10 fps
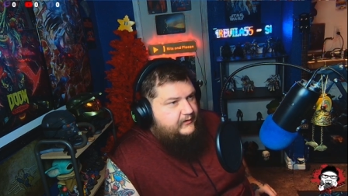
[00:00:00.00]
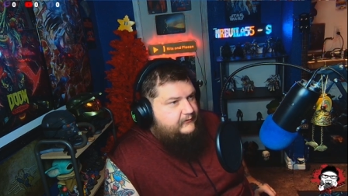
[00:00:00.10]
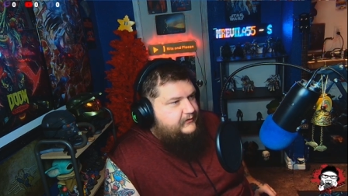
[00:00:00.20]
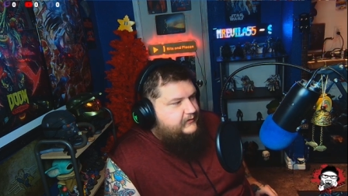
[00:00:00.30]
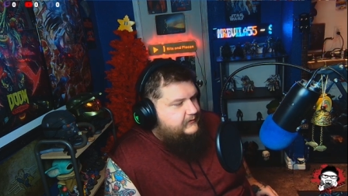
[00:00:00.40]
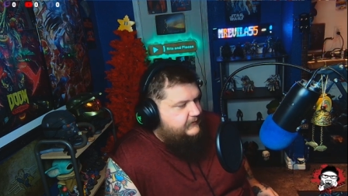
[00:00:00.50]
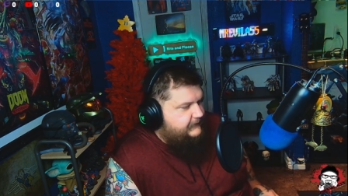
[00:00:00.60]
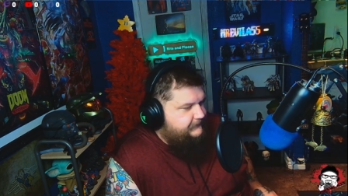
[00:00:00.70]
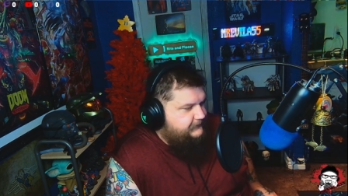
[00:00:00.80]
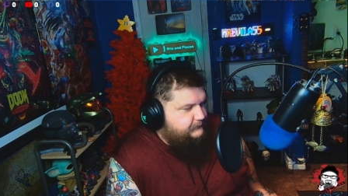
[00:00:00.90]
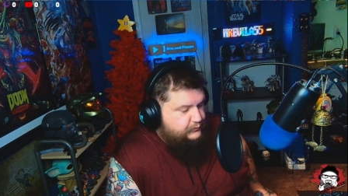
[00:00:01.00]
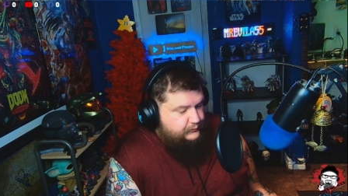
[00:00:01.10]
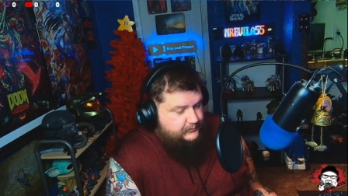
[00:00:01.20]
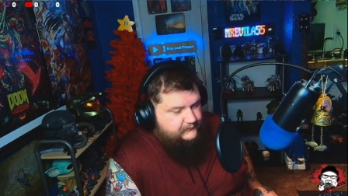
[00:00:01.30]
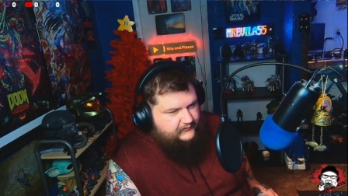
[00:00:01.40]
I think um,
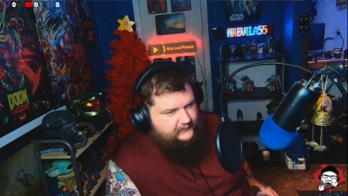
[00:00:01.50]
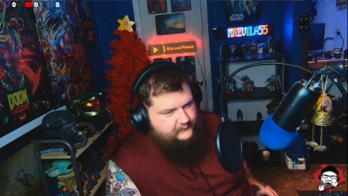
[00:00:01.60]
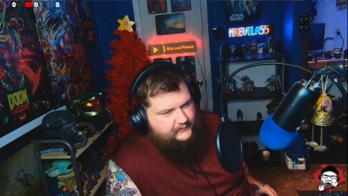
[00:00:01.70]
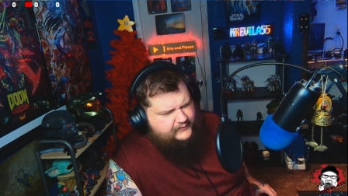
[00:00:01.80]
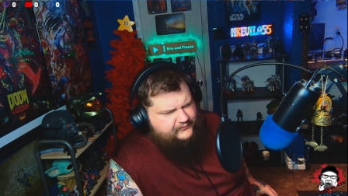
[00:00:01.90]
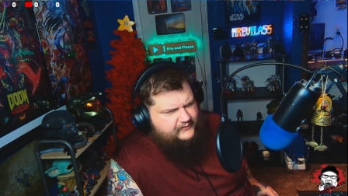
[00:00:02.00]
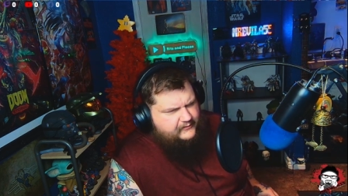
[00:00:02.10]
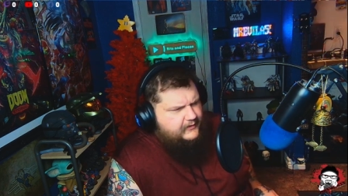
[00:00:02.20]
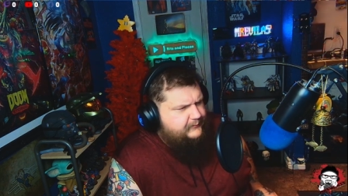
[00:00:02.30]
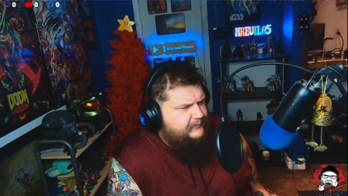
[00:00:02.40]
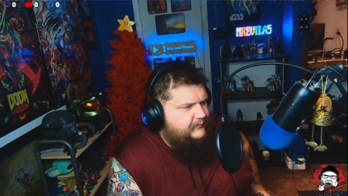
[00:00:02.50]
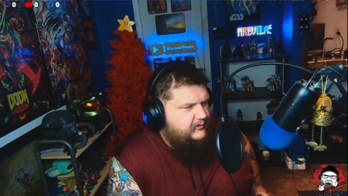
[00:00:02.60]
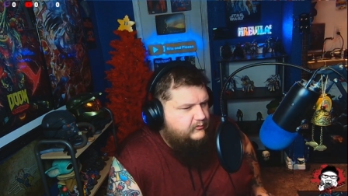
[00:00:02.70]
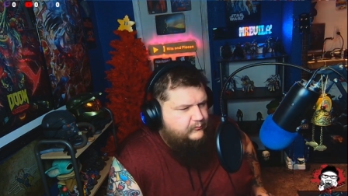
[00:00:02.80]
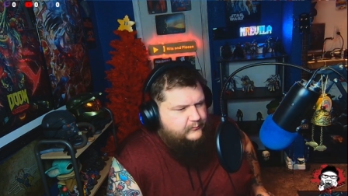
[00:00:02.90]
Bloober Team, like I think a lot of people have a
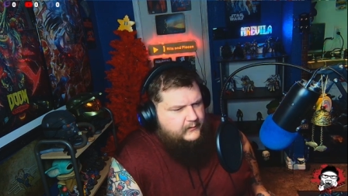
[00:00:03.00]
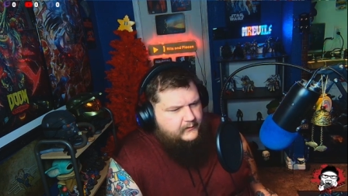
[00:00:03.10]
little